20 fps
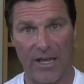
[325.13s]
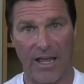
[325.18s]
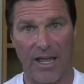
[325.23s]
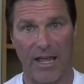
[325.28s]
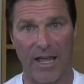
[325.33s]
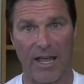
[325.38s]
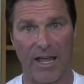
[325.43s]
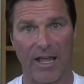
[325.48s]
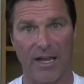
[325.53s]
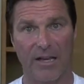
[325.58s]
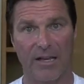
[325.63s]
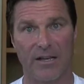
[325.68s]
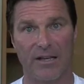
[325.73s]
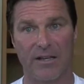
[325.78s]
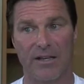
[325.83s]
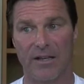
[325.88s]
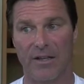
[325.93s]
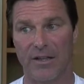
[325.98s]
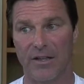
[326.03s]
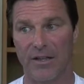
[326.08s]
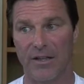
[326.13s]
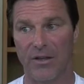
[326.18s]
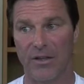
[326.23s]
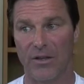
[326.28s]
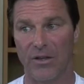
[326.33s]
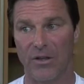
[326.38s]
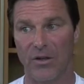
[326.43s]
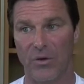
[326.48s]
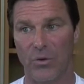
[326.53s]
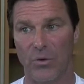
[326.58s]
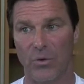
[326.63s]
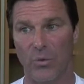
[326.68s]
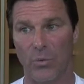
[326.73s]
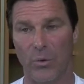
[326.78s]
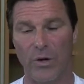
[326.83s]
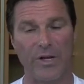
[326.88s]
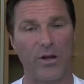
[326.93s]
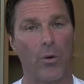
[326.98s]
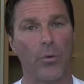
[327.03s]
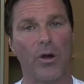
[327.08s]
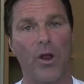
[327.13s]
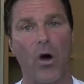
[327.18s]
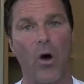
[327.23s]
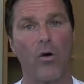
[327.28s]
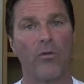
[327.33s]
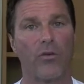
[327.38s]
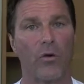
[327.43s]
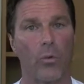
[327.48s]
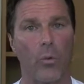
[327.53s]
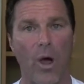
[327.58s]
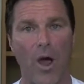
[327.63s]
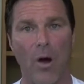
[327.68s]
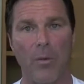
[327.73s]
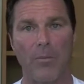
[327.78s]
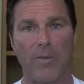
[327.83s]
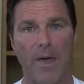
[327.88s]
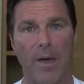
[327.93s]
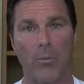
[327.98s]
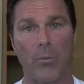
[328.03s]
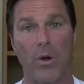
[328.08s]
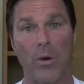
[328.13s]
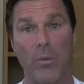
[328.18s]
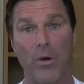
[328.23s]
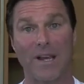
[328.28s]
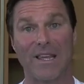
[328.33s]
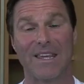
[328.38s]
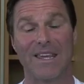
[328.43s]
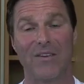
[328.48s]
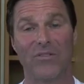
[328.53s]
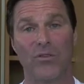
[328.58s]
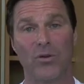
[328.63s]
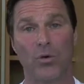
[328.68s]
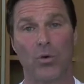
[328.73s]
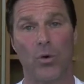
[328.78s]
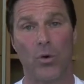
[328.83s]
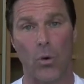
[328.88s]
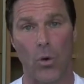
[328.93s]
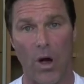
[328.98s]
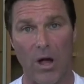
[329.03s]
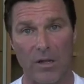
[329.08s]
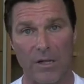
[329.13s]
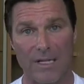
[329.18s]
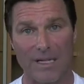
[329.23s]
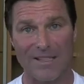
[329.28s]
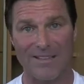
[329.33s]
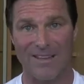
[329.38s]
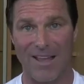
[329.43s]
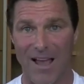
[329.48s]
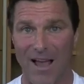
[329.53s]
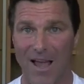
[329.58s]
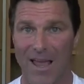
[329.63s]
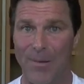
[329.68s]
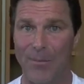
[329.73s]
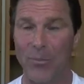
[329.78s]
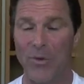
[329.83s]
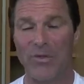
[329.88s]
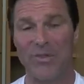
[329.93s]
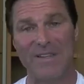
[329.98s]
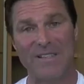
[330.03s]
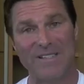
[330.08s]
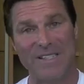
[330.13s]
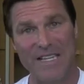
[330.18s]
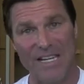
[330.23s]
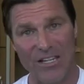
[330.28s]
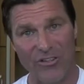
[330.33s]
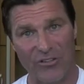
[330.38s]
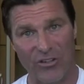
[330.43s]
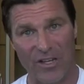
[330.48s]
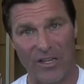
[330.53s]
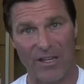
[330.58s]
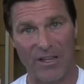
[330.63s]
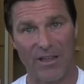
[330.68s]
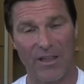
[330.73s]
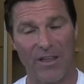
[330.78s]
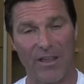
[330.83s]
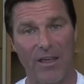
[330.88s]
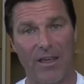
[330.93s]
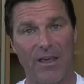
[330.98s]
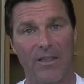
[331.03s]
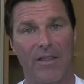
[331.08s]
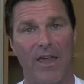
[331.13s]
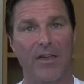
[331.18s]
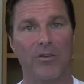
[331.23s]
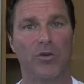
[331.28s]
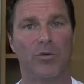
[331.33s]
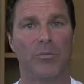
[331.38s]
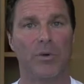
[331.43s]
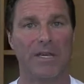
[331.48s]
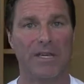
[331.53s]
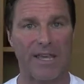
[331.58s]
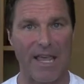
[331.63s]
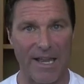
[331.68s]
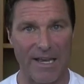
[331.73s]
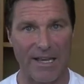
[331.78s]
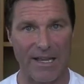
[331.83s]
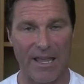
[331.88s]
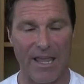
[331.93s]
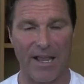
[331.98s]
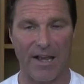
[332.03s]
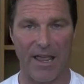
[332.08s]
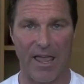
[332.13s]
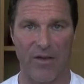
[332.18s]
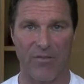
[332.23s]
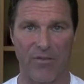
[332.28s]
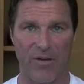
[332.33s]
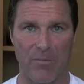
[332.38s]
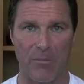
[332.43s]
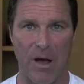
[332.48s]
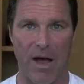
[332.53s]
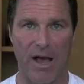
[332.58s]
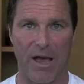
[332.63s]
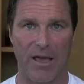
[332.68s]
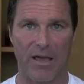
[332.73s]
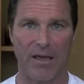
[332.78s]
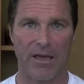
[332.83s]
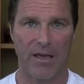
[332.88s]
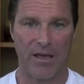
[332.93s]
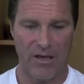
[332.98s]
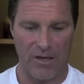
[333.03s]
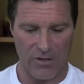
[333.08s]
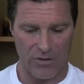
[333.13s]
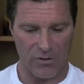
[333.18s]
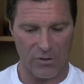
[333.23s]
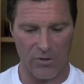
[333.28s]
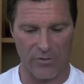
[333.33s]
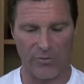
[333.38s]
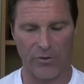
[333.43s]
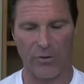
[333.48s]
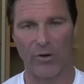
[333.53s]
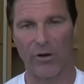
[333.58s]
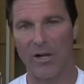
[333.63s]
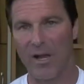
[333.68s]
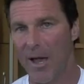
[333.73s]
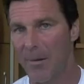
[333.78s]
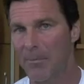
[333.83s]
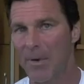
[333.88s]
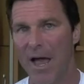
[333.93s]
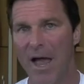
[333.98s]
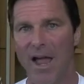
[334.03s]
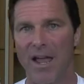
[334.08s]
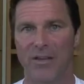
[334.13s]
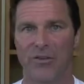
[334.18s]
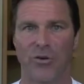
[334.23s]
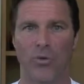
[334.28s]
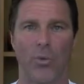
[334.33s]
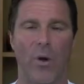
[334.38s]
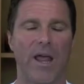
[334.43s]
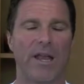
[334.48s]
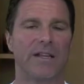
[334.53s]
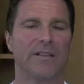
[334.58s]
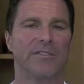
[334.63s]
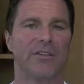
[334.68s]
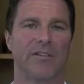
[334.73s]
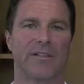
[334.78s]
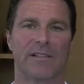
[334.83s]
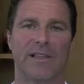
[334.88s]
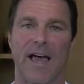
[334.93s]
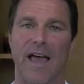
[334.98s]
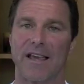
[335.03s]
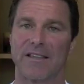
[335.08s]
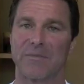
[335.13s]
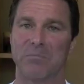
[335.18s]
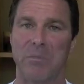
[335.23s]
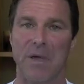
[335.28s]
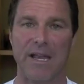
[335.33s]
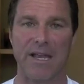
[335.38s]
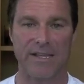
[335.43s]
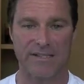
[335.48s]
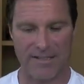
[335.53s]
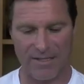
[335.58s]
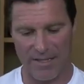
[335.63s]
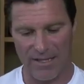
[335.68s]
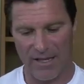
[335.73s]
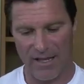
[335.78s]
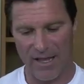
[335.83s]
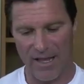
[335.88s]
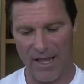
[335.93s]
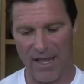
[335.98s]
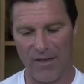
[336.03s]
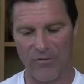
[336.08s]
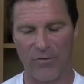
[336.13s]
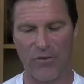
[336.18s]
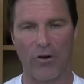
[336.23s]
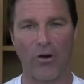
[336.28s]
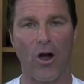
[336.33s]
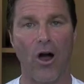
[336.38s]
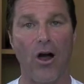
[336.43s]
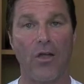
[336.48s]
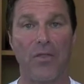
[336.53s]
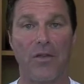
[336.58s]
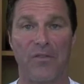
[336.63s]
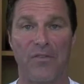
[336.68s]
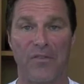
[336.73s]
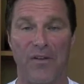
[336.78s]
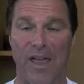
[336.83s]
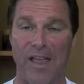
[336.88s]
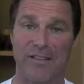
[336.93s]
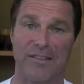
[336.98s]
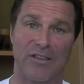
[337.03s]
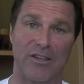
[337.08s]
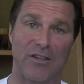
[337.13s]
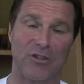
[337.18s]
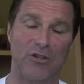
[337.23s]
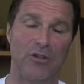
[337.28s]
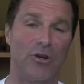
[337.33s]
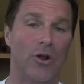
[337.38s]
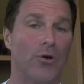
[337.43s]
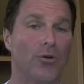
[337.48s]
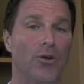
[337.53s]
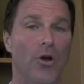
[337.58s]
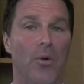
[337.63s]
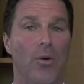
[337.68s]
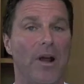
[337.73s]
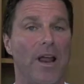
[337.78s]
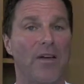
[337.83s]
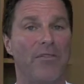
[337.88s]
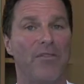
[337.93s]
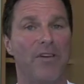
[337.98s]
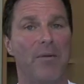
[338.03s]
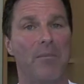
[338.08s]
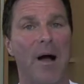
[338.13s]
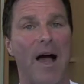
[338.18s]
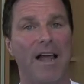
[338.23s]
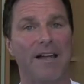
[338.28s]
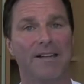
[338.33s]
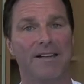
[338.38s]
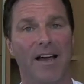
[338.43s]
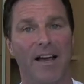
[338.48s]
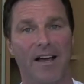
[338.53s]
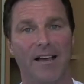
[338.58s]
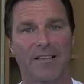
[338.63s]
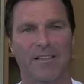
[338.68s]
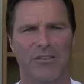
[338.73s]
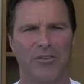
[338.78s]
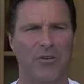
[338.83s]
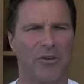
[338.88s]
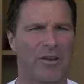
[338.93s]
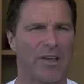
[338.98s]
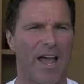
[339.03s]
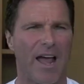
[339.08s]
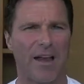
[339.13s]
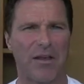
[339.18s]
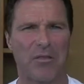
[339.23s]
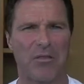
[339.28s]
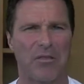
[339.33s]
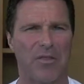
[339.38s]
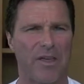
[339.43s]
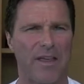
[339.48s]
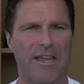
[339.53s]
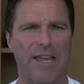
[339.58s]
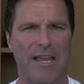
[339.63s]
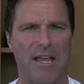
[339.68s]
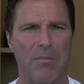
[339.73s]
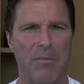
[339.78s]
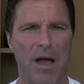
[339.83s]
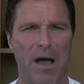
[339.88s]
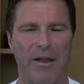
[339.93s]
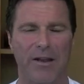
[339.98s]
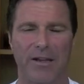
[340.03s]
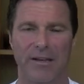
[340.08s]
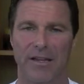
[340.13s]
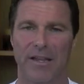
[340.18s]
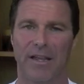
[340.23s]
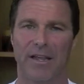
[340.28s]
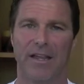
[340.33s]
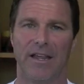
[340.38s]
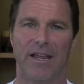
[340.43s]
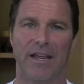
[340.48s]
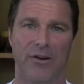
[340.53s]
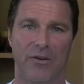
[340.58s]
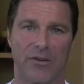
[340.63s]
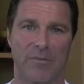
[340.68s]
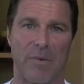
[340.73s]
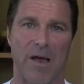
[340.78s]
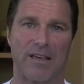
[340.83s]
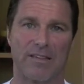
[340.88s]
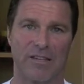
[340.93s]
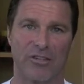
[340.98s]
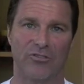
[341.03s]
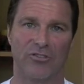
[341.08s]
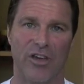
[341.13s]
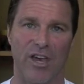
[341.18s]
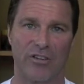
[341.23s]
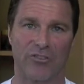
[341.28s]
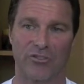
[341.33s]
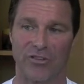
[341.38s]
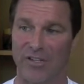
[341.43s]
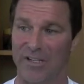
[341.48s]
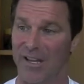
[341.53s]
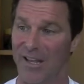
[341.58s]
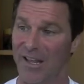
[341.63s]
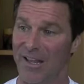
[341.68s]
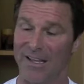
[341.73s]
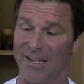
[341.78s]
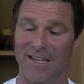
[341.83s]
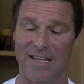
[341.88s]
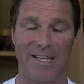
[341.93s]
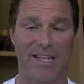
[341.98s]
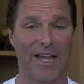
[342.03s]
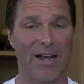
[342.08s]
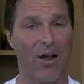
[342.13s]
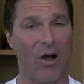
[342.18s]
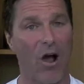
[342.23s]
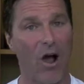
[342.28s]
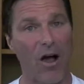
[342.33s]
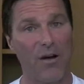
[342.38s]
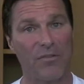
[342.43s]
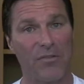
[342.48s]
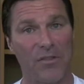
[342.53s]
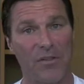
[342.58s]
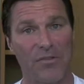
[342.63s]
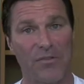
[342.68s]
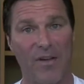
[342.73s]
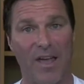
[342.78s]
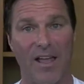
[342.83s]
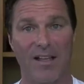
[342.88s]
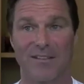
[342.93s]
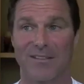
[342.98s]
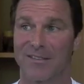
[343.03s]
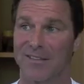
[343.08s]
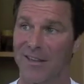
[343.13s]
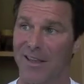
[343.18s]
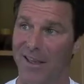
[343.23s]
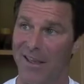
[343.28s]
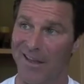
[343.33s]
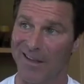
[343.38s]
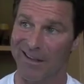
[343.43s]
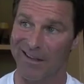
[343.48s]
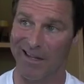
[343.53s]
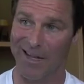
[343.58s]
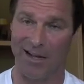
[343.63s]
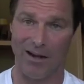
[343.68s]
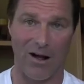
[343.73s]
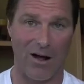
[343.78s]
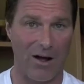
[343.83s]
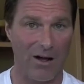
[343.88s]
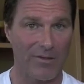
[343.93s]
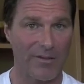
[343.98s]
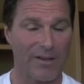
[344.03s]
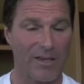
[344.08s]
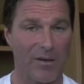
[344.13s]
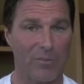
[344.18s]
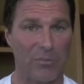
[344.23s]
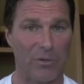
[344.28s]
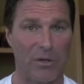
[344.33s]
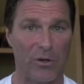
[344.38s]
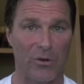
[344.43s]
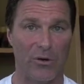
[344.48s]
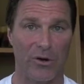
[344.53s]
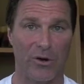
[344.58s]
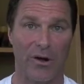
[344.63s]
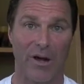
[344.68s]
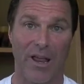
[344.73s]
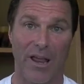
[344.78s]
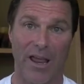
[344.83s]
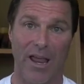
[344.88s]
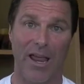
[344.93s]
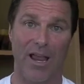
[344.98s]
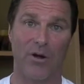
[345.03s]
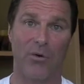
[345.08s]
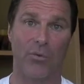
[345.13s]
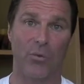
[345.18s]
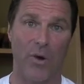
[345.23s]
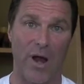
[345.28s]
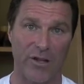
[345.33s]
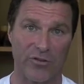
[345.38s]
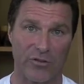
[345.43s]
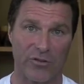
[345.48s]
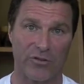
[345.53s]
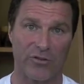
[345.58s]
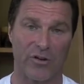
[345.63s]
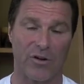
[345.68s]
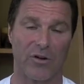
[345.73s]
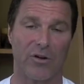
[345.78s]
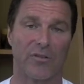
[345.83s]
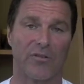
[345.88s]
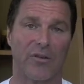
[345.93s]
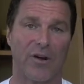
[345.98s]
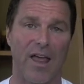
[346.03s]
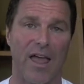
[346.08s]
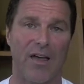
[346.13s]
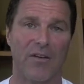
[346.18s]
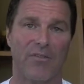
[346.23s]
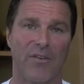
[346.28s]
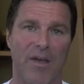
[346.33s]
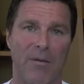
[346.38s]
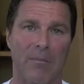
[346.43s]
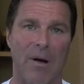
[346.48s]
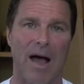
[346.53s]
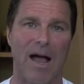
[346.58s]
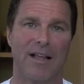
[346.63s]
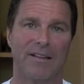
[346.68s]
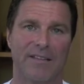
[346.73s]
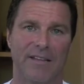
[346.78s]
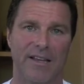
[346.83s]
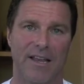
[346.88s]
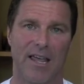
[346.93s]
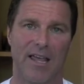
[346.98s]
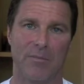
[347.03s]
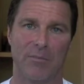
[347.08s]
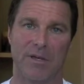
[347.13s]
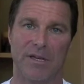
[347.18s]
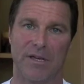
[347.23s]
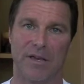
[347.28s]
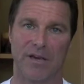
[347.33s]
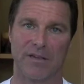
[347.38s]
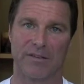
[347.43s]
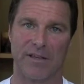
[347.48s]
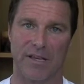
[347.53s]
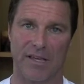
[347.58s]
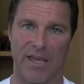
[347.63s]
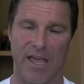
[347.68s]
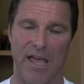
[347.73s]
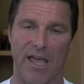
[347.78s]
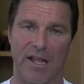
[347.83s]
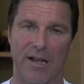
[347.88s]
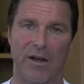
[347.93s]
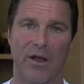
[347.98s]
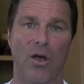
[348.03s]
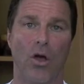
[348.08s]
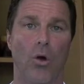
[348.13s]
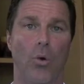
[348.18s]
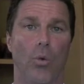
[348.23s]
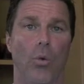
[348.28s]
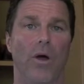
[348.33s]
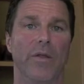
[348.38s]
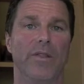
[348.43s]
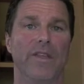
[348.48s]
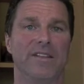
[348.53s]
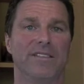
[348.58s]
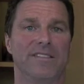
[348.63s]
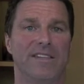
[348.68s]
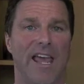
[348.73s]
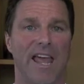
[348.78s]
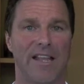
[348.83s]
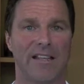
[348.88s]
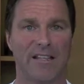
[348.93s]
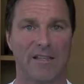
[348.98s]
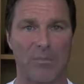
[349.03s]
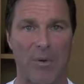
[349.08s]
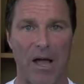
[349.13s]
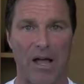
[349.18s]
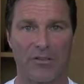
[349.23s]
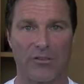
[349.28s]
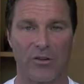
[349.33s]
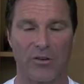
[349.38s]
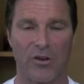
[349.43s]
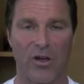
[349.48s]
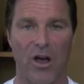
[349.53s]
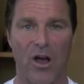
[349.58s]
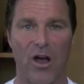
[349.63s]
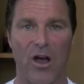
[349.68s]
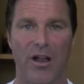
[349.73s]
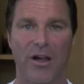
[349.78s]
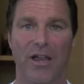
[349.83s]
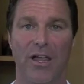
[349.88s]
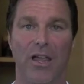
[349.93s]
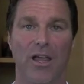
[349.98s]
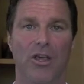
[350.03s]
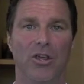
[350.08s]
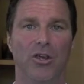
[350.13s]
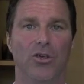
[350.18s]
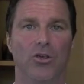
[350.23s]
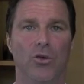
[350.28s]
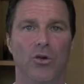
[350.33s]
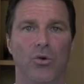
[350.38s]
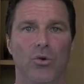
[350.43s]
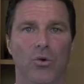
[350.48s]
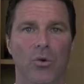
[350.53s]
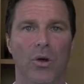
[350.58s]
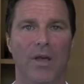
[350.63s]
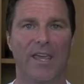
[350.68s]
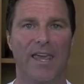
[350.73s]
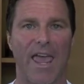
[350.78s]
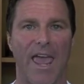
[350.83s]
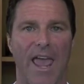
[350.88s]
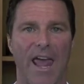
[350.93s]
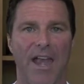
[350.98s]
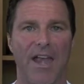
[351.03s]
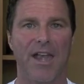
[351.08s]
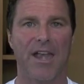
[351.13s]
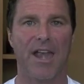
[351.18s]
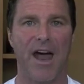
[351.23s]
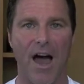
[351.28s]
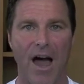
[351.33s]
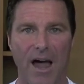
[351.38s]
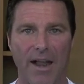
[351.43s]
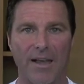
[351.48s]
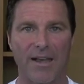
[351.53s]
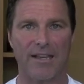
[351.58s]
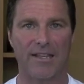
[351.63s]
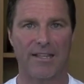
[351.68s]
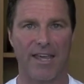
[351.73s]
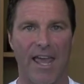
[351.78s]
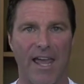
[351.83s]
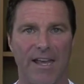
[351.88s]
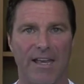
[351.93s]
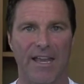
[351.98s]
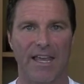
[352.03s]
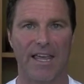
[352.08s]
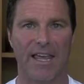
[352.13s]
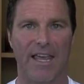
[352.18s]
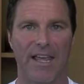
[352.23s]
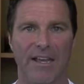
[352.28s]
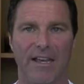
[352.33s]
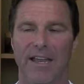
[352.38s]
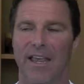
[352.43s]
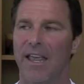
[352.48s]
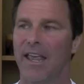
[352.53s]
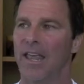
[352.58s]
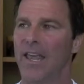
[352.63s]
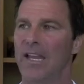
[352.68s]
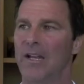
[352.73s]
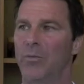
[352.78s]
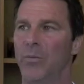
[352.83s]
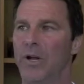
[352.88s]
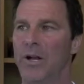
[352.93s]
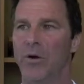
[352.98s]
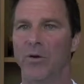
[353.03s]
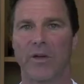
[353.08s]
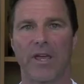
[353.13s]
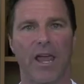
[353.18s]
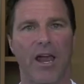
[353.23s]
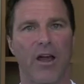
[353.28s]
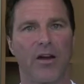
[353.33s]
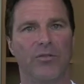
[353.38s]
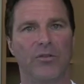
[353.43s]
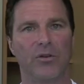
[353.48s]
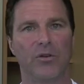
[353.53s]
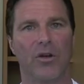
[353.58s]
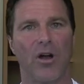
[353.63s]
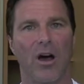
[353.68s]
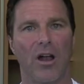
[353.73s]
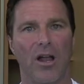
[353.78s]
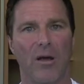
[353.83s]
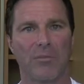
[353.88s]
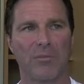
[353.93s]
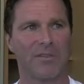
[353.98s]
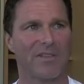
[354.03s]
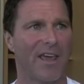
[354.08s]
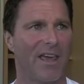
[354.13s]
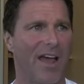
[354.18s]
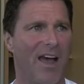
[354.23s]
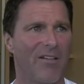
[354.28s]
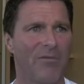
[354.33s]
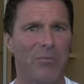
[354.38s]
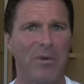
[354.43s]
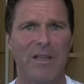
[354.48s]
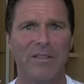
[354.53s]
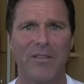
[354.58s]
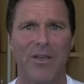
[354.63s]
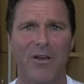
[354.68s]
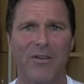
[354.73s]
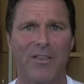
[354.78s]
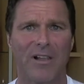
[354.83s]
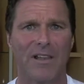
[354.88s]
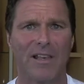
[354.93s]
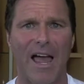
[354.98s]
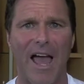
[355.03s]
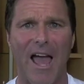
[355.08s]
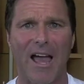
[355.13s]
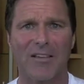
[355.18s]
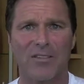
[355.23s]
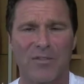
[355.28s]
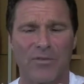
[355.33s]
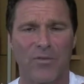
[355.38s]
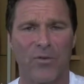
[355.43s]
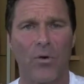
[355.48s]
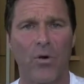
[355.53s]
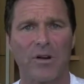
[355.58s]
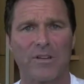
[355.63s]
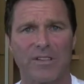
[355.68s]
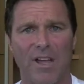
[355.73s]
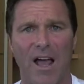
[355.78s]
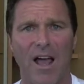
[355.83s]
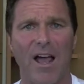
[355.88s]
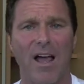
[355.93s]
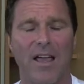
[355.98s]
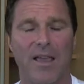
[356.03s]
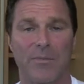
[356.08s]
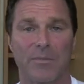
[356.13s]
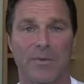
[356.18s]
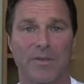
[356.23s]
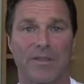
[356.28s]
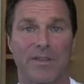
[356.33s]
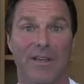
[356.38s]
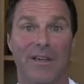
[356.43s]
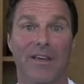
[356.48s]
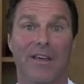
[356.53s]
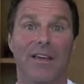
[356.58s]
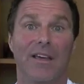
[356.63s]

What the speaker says: And we don't want to overwhelm them. We want to give you quality time with the teaching that you'll be getting at FMI. So if you're alumni and you're waiting till the last minute, if you're on the fence and you don't know what FMI does and you're kind of thinking about it, here's my suggestion. Get off the fence, get on the computer, and register for FMI today, because again, when the 10 spots are gone, you cannot get in, and we don't care if you call up and say, I've been there the last 4 times.